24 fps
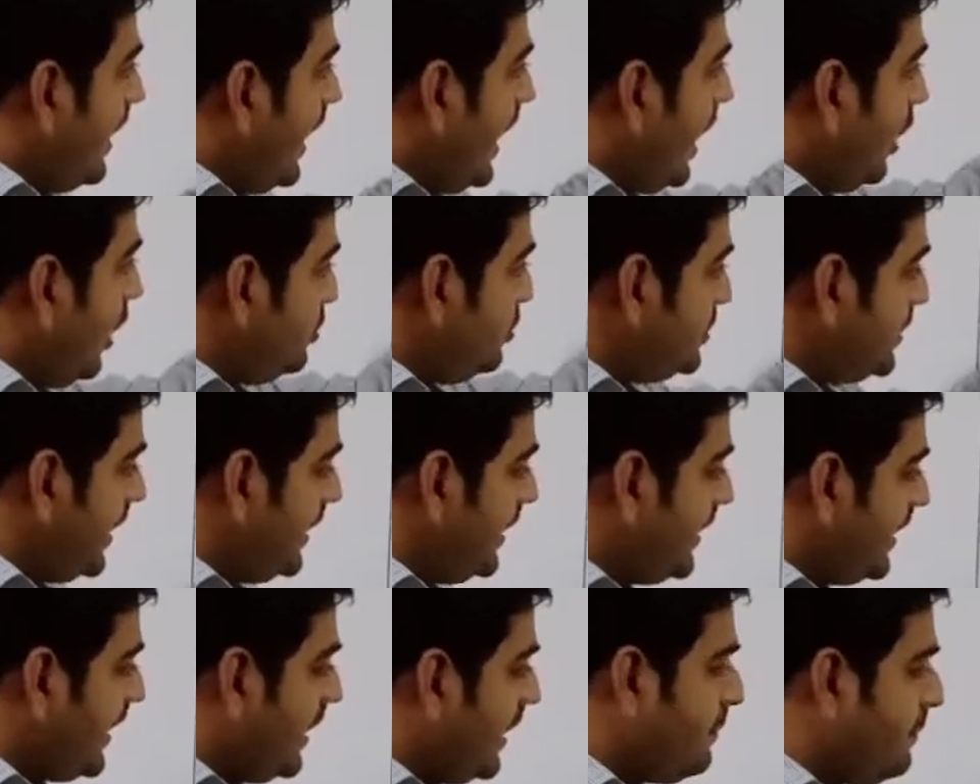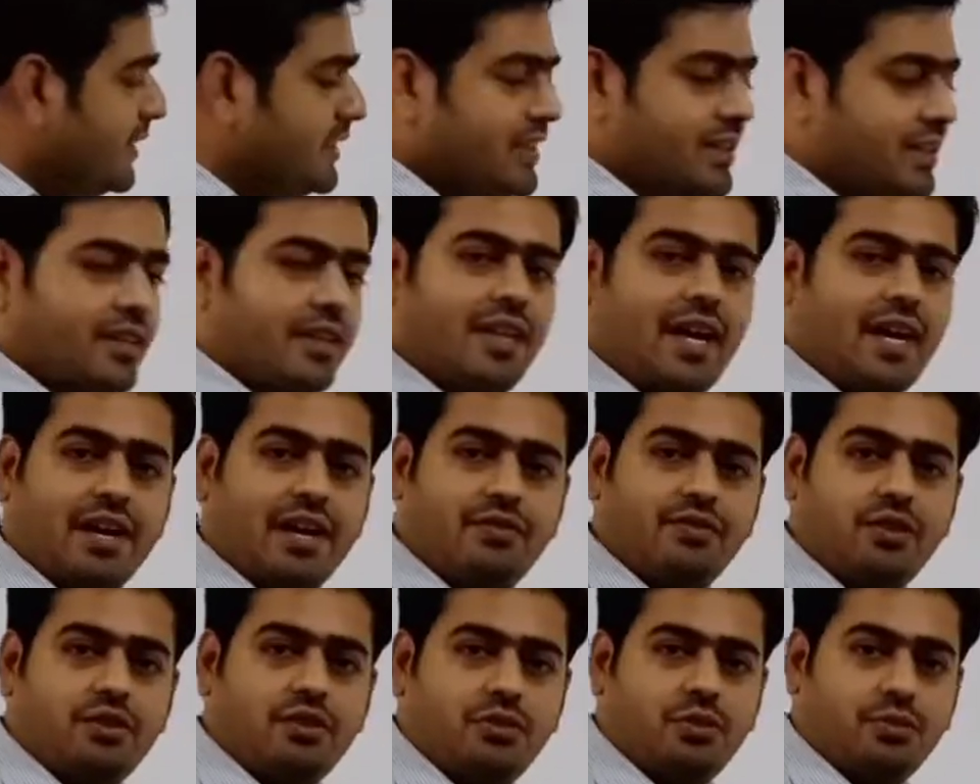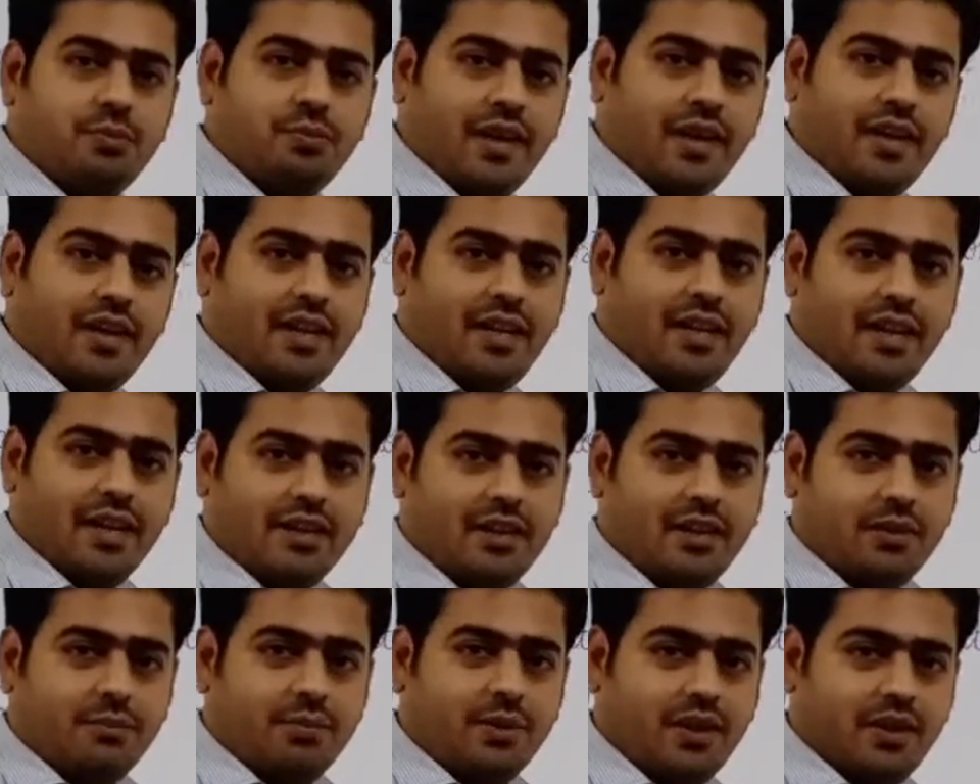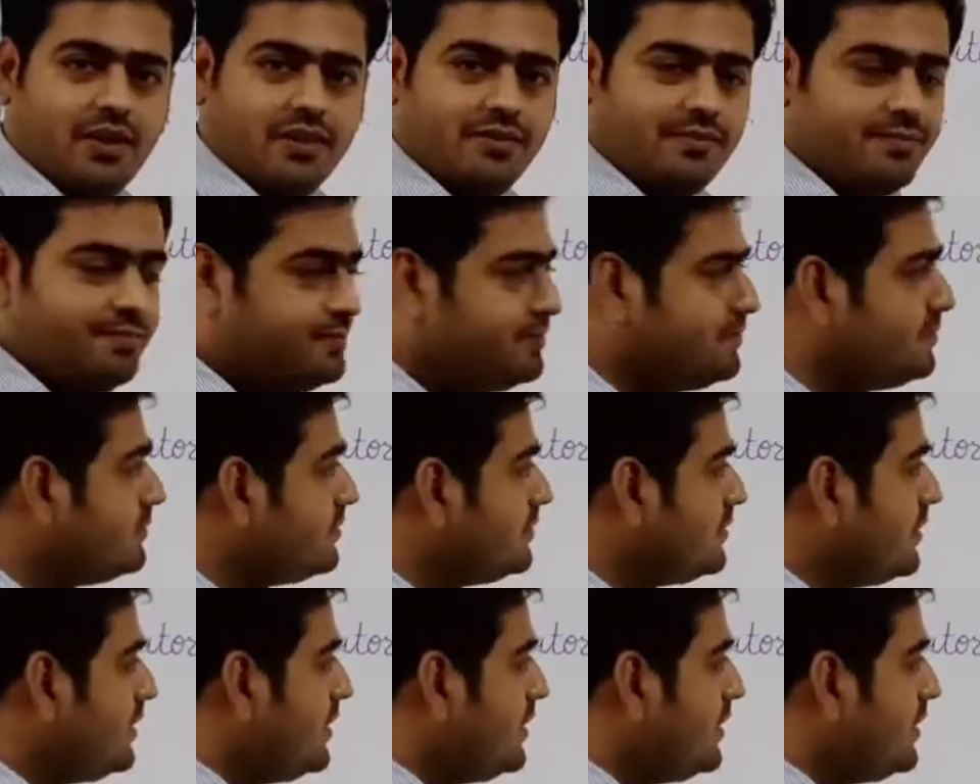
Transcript: Outside the capacitor, I want to find electric field.